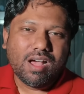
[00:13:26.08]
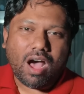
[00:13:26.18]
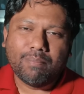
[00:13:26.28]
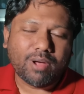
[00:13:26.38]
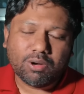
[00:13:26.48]

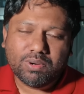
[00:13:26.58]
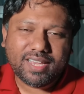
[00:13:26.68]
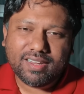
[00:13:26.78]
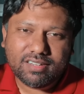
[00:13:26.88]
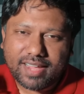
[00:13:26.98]
I don't want to
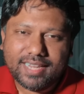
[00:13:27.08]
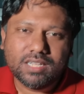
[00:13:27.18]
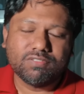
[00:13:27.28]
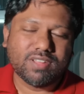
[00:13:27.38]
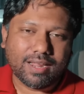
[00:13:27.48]
get into
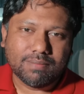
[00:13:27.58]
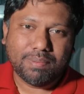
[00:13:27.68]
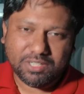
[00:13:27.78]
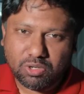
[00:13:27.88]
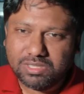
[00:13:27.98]
any of that,
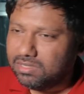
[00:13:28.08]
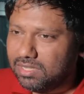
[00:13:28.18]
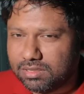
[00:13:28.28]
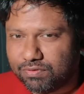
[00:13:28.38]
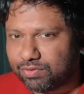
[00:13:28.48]
but using
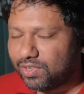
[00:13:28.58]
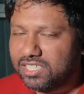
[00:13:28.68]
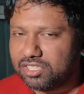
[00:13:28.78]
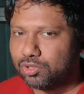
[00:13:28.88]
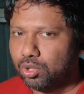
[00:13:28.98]
these
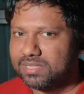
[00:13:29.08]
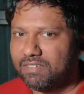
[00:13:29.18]
fringe groups,